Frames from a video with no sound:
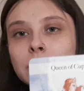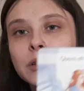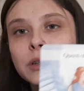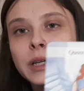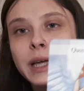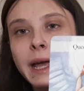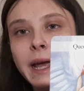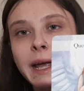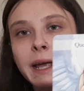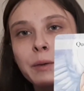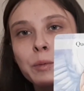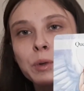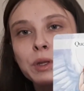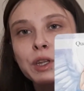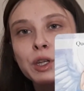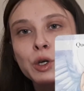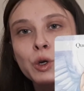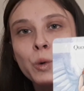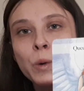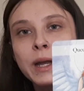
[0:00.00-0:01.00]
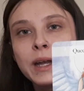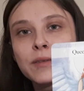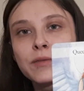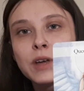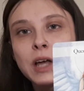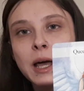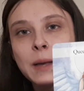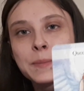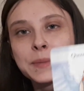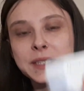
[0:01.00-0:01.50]
Okay, with the Queen of
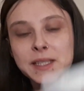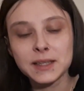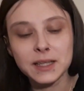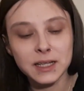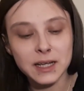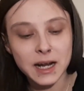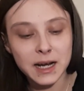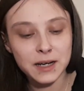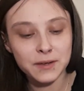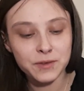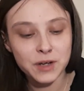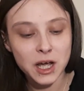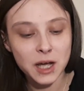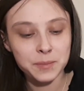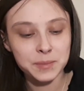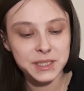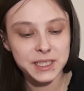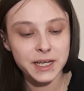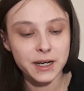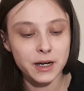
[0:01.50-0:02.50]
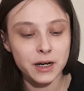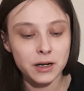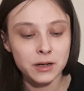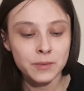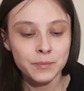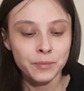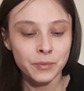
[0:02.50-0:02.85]
Cups and the Knight of Cups here,